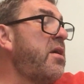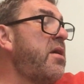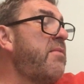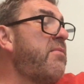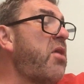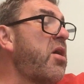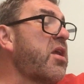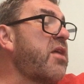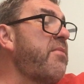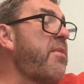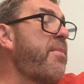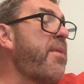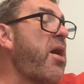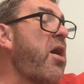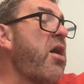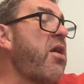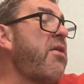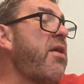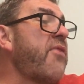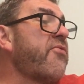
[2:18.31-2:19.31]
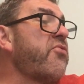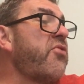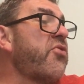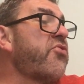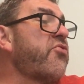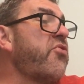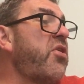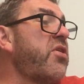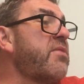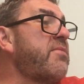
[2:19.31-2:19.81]
Might give them a bit higher after I
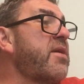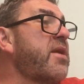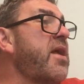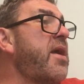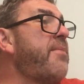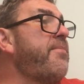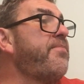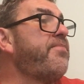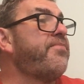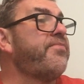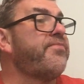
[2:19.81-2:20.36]
try them again.